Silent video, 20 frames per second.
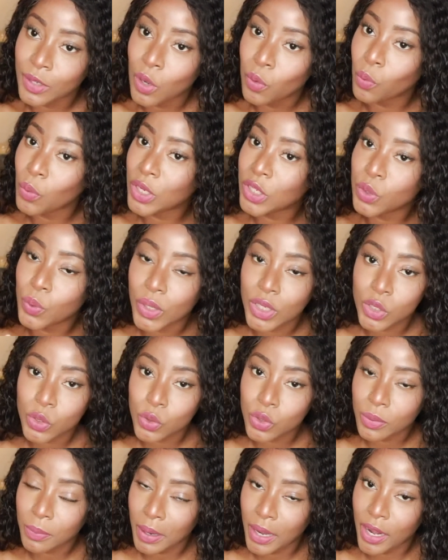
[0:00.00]
what do I do
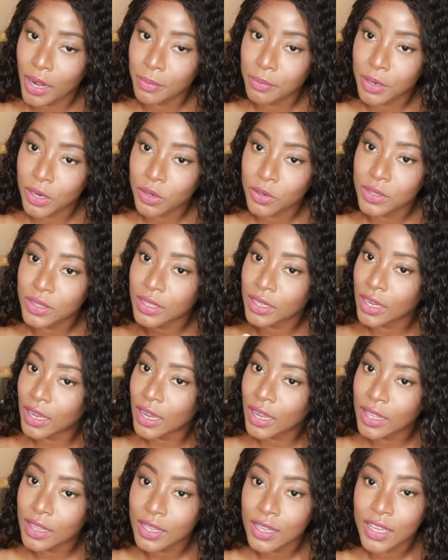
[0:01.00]
to my eyebrows?
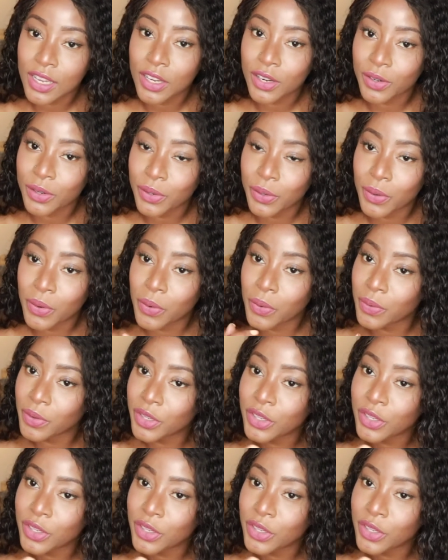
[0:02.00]
And here you go.